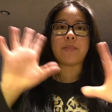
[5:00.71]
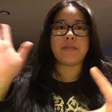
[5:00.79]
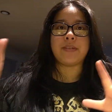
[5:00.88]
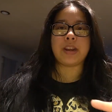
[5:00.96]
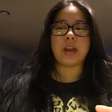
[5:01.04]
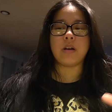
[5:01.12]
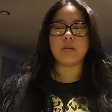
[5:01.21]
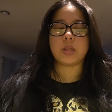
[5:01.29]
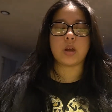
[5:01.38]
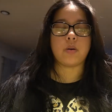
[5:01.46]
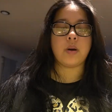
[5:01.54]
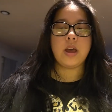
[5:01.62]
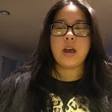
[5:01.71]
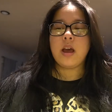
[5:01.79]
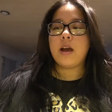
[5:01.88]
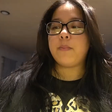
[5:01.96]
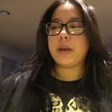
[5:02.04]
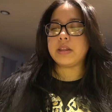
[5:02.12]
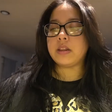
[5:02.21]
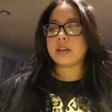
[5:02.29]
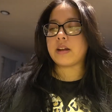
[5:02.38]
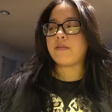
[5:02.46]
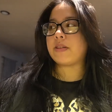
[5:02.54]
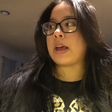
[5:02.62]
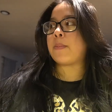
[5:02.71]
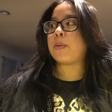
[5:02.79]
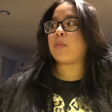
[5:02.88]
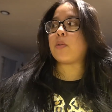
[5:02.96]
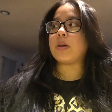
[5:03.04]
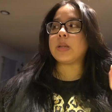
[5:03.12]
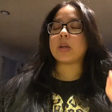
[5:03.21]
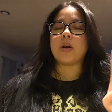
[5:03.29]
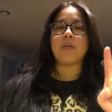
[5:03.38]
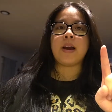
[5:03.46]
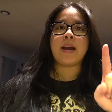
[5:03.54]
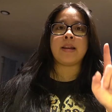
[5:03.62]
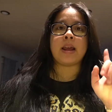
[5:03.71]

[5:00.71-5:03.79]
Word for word: of video. So be on the lookout for that. But we're going to go ahead